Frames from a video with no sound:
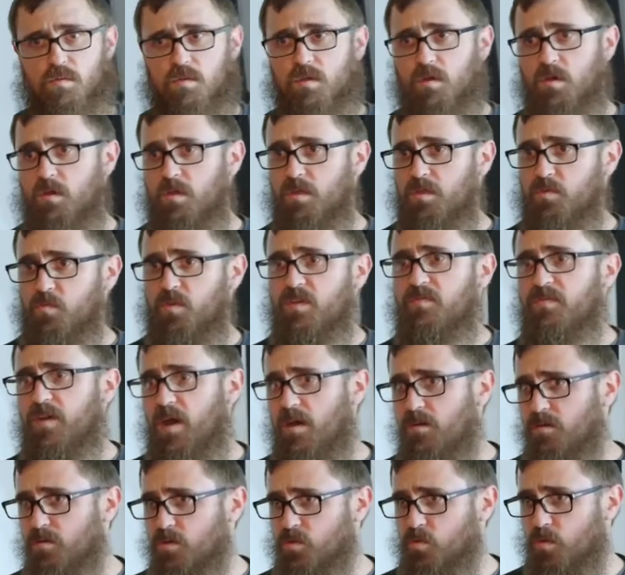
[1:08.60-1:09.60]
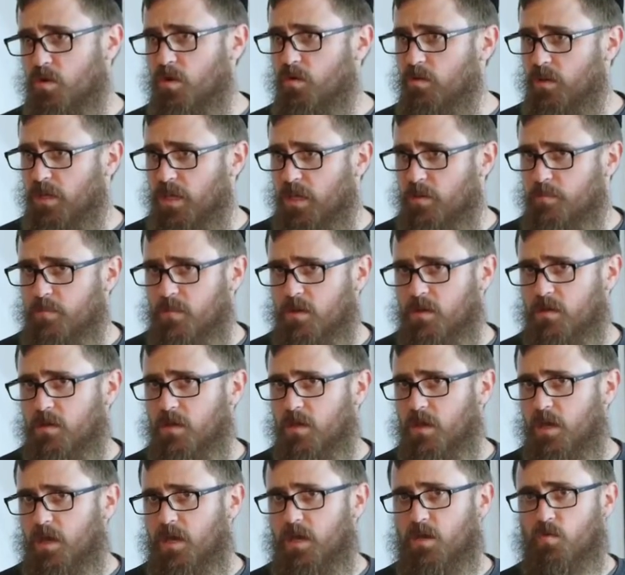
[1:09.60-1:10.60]
the three founders were Aleem,
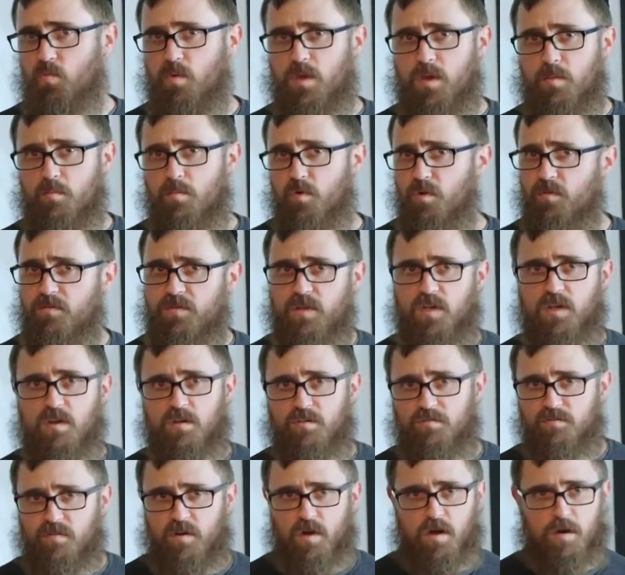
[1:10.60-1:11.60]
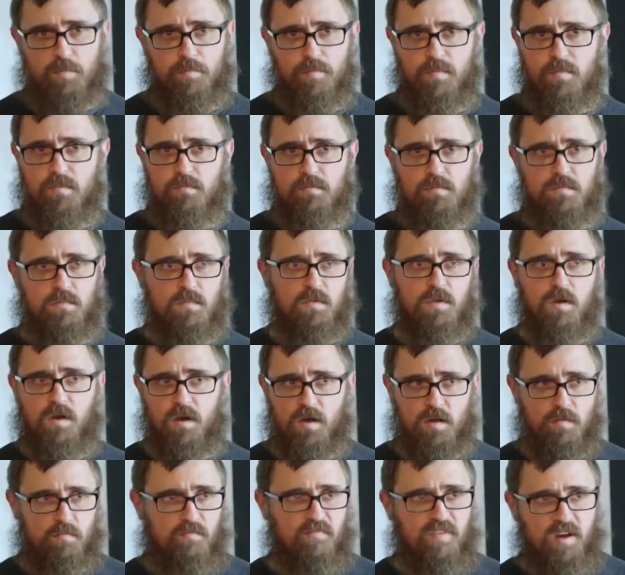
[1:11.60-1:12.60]
and we moved here from
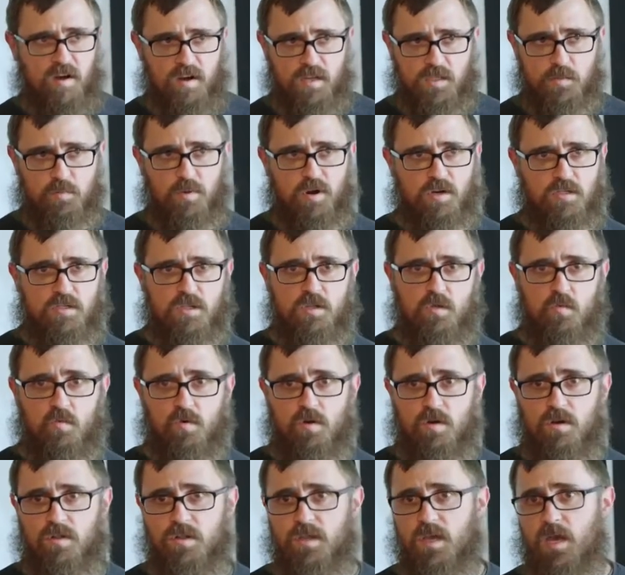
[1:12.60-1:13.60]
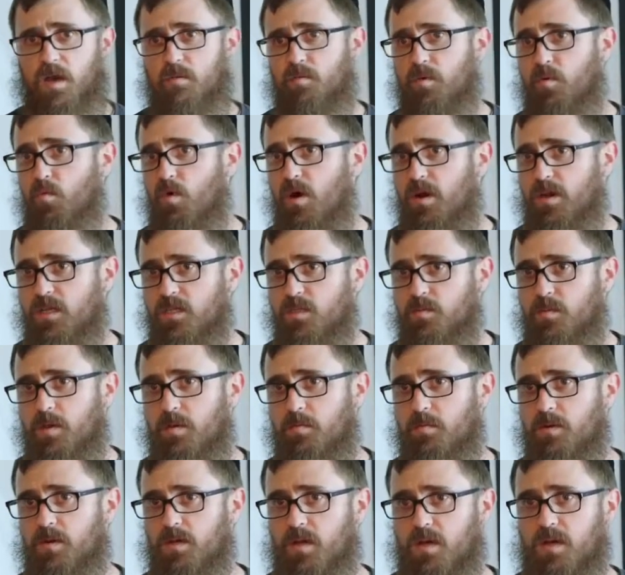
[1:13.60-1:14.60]
various parts of the world, and we wanted to be
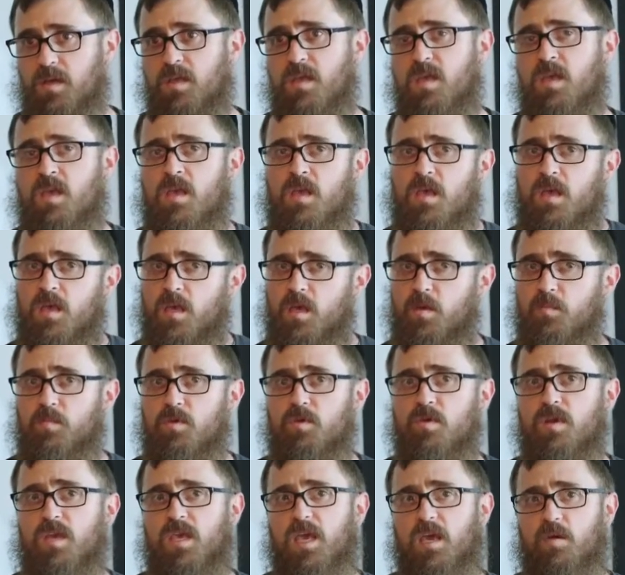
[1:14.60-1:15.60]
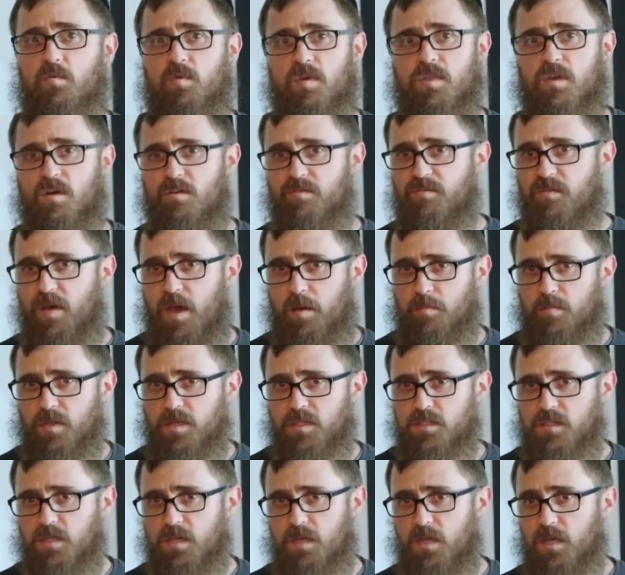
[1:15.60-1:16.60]
able to communicate with our
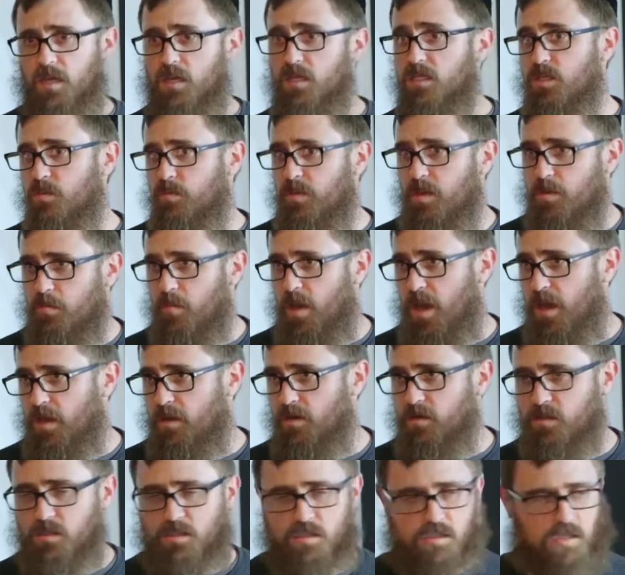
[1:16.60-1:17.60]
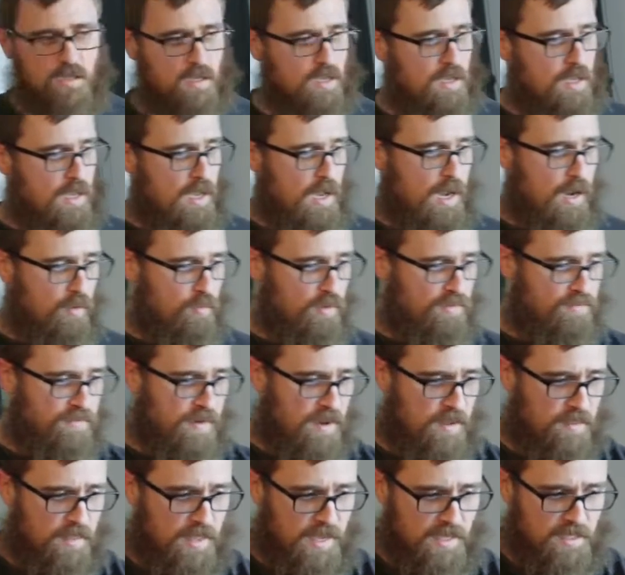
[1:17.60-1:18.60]
families in intimate manners. We
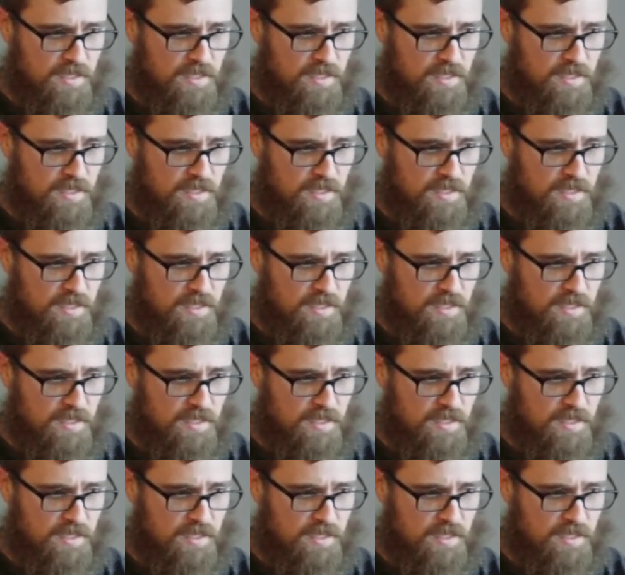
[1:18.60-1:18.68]
found